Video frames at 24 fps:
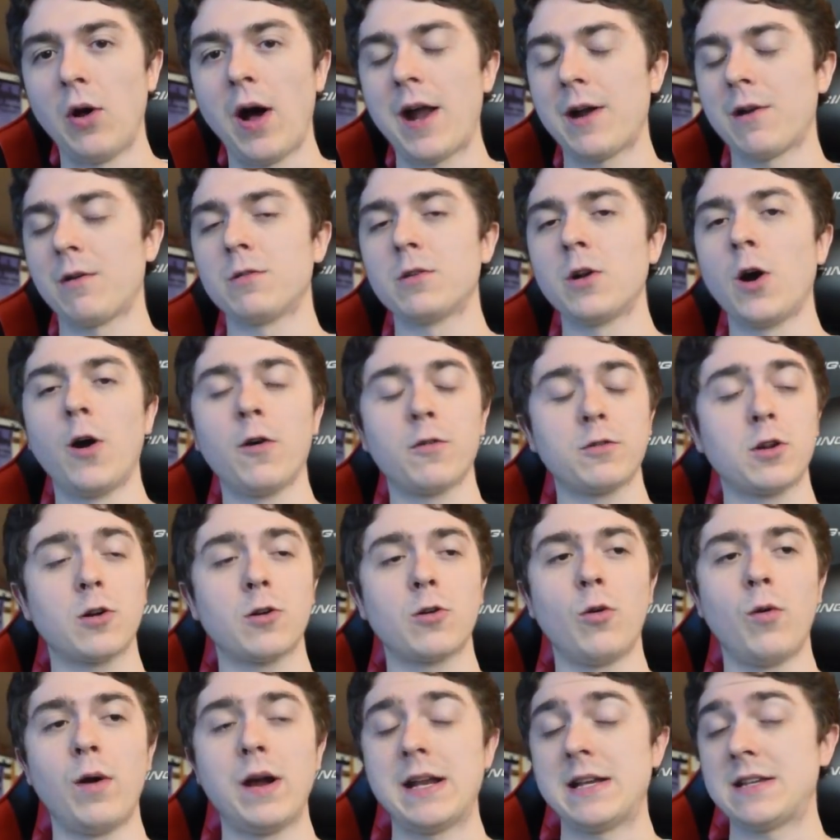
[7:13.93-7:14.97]
I don't know if they're
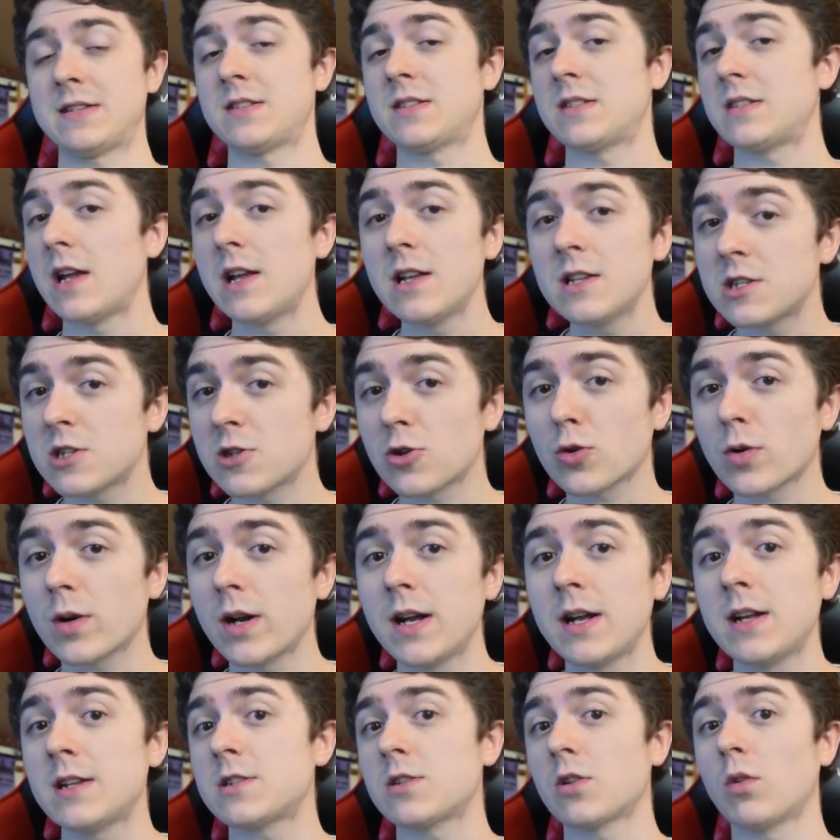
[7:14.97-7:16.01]
going to censor
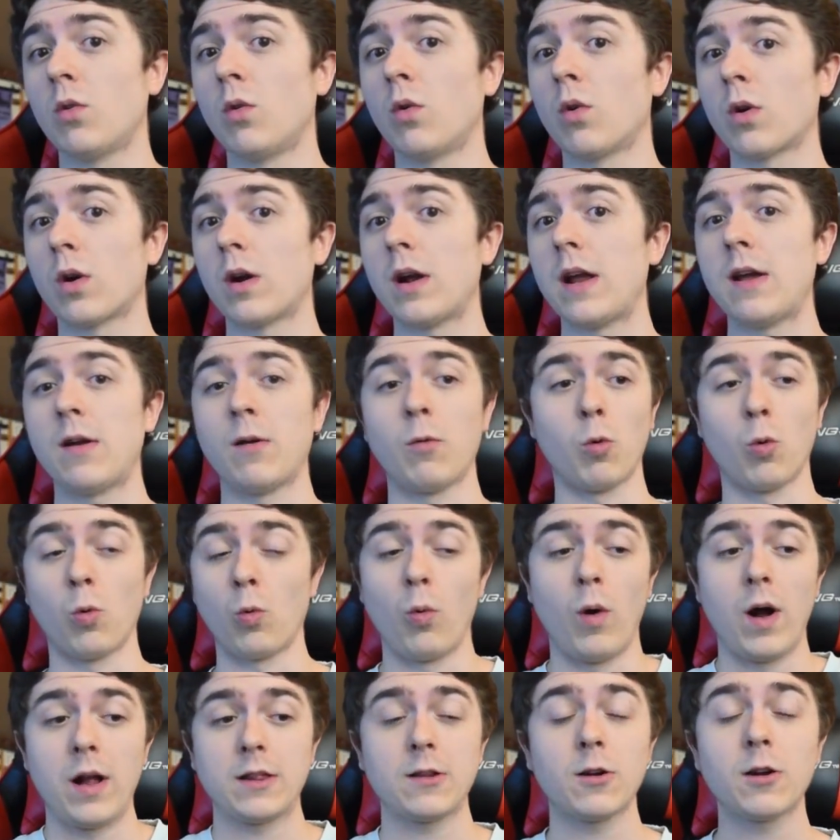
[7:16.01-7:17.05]
it or, or
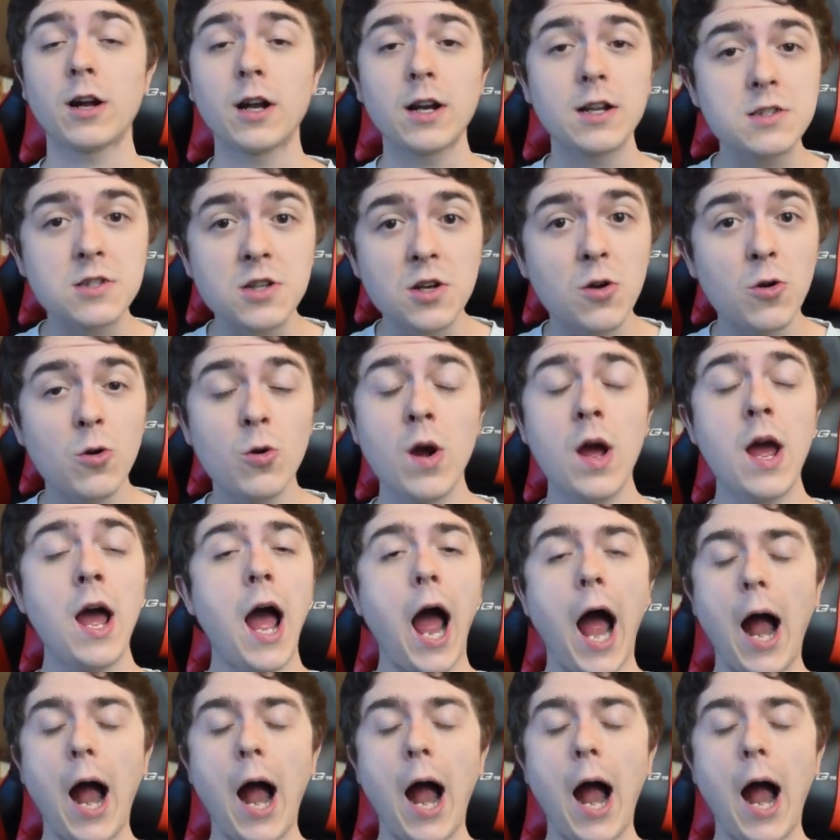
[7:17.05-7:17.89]
what they're going to do.